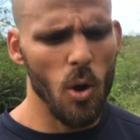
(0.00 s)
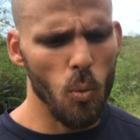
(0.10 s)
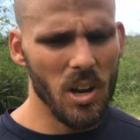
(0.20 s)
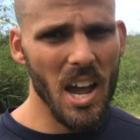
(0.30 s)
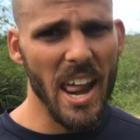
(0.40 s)

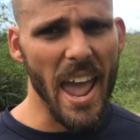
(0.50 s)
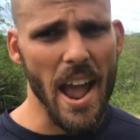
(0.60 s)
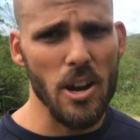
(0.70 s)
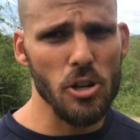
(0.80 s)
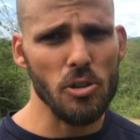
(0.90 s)
What kind of
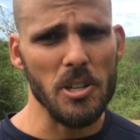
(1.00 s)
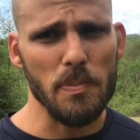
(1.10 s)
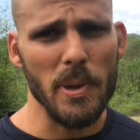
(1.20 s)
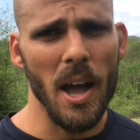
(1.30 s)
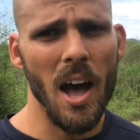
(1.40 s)
energy
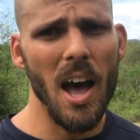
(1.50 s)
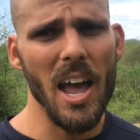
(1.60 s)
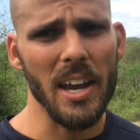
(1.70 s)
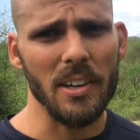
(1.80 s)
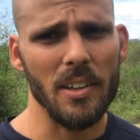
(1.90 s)
is
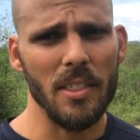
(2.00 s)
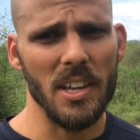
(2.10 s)
behind